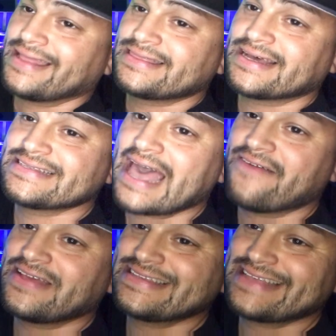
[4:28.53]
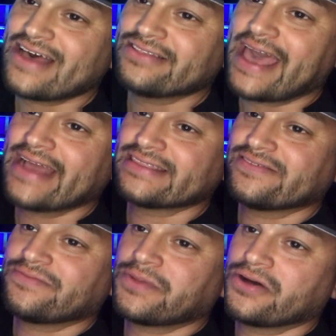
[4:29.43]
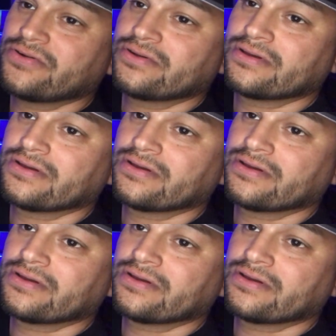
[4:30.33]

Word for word: It does have a sound active mode,